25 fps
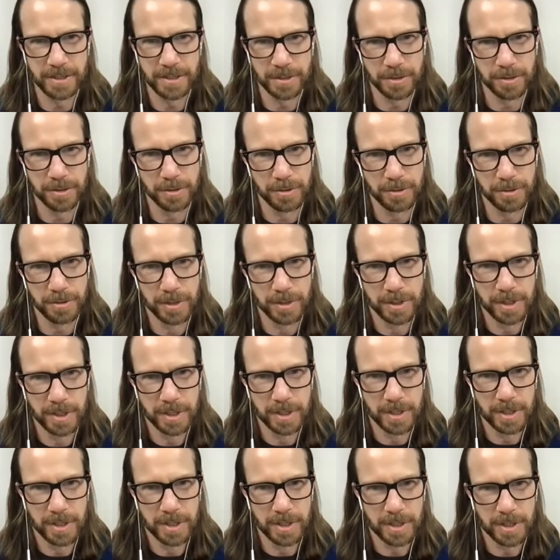to
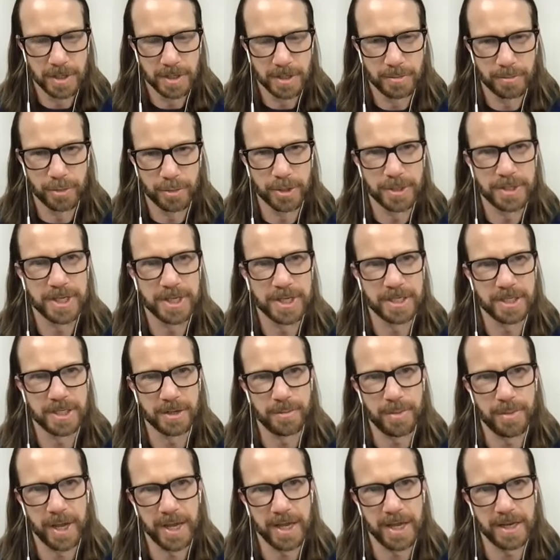
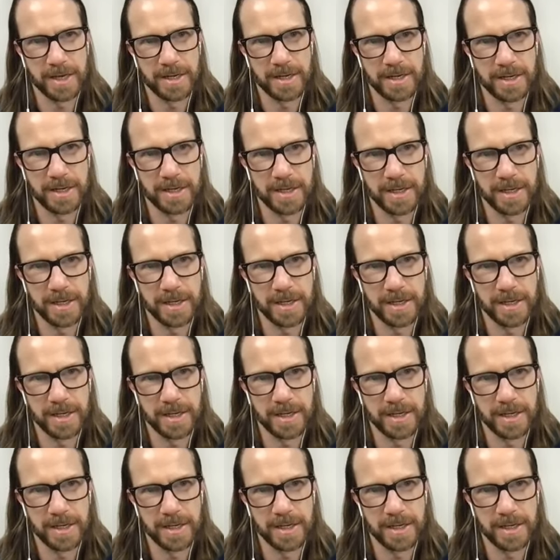participate